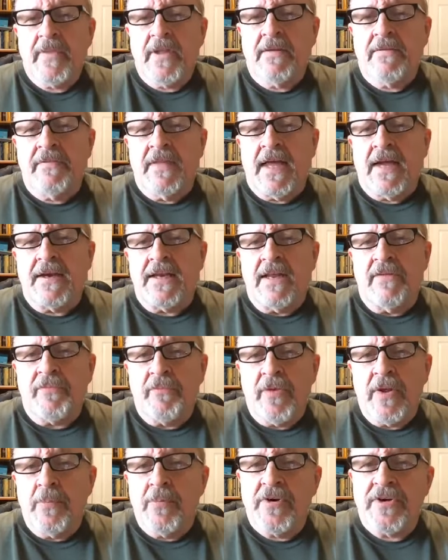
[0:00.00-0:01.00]
that if
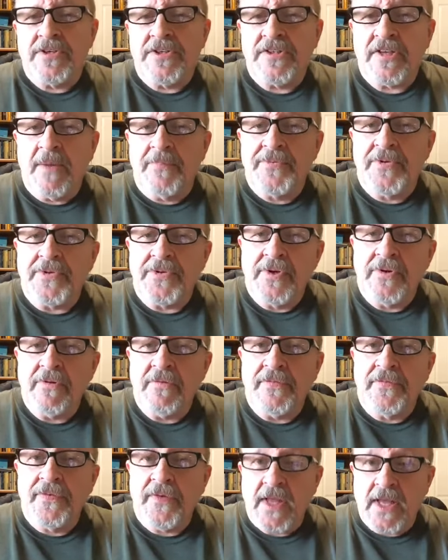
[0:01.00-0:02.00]
we were to substitute
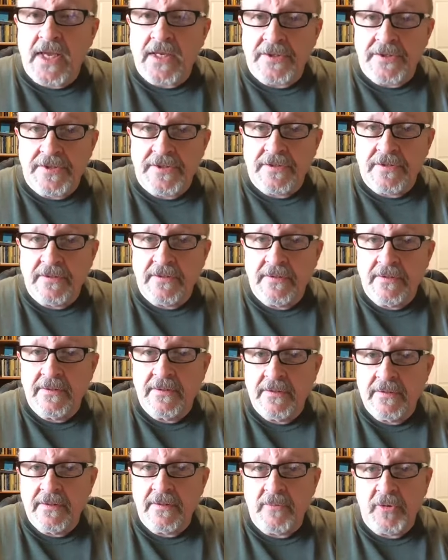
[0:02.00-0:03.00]
flesh
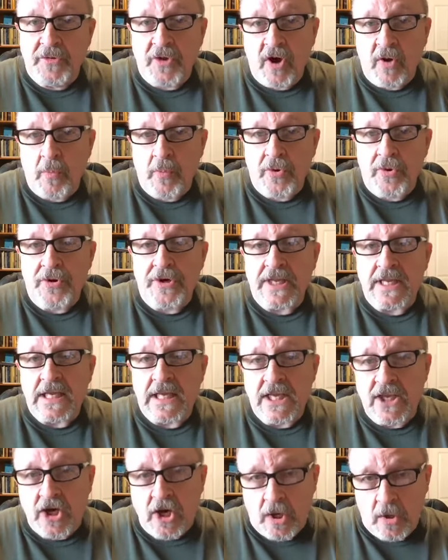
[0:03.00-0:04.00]
with our word
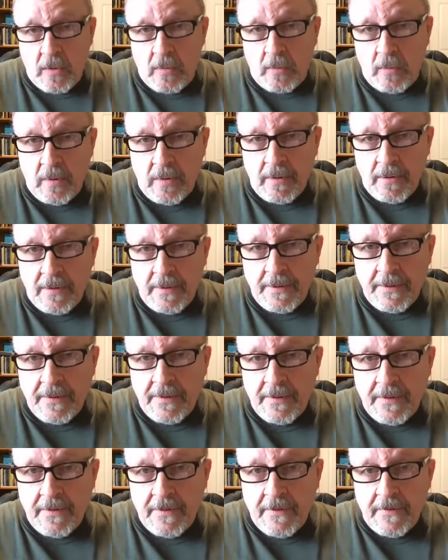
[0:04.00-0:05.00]
ego
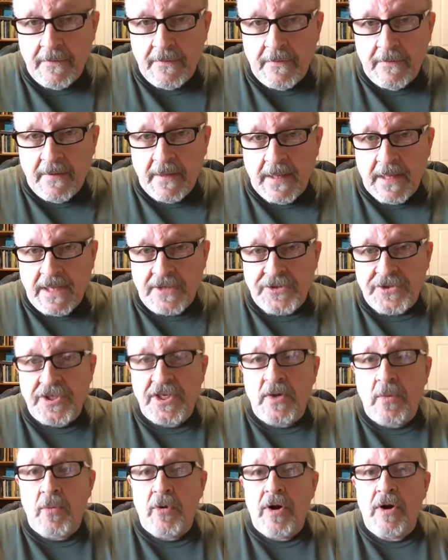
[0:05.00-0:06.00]
and
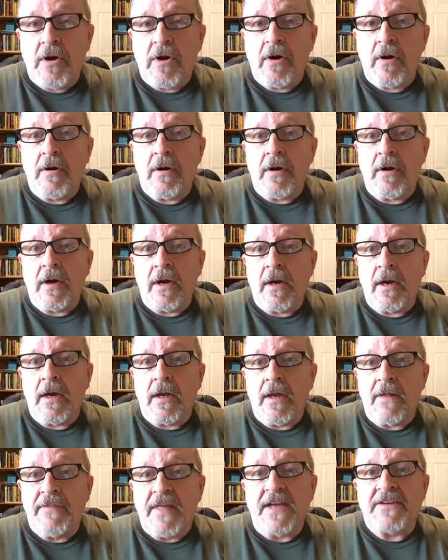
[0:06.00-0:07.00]
see where
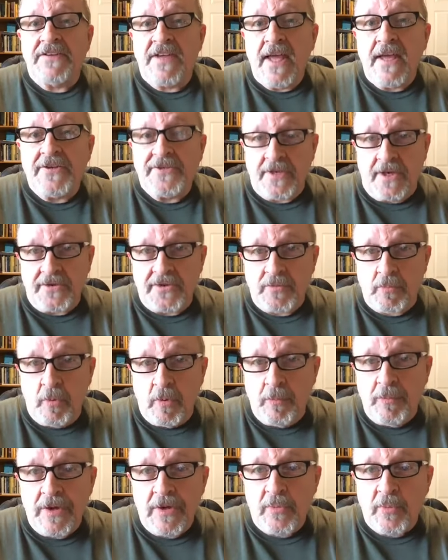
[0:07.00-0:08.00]
that takes us
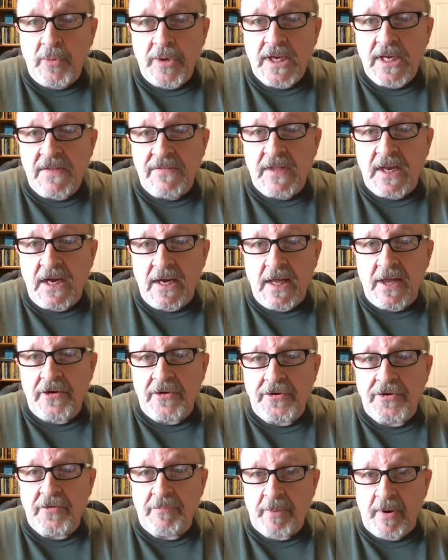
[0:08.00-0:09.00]
when we read the
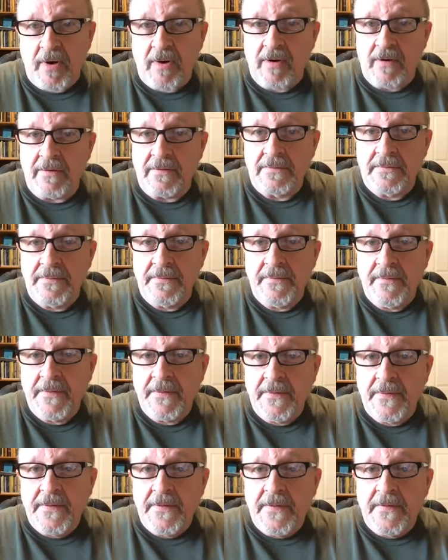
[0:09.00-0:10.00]
letters of Paul,
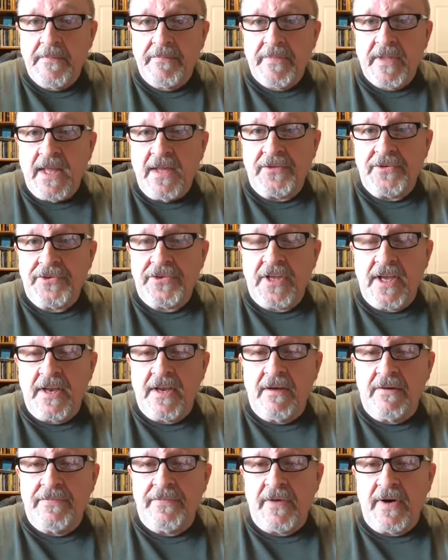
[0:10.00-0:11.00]
instead
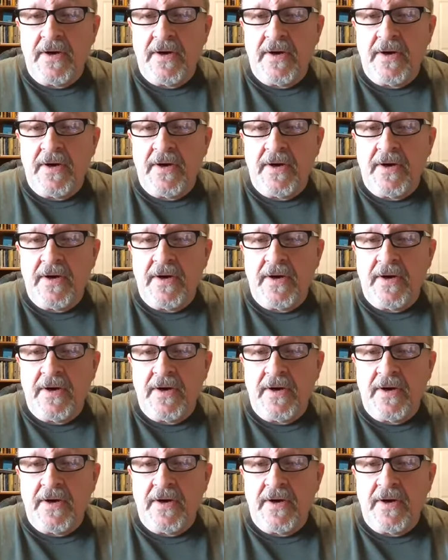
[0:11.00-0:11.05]
of